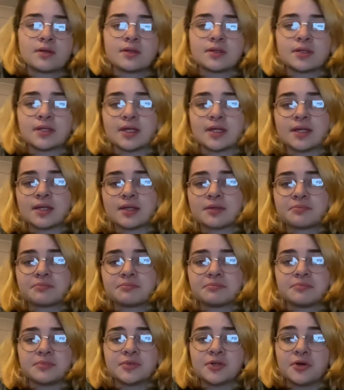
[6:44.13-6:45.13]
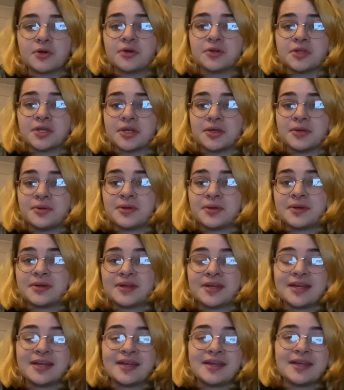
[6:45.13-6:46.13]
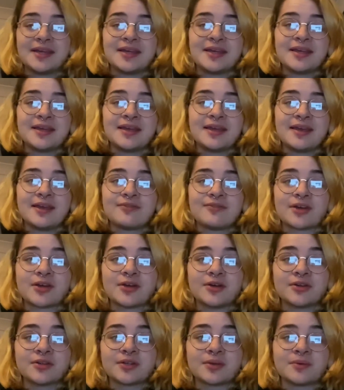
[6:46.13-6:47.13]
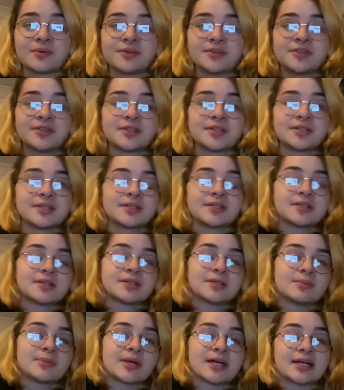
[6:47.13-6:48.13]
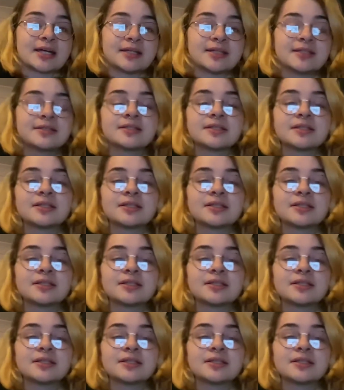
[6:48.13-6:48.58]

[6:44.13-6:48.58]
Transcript: like, go you. If I could, I would, but I can't.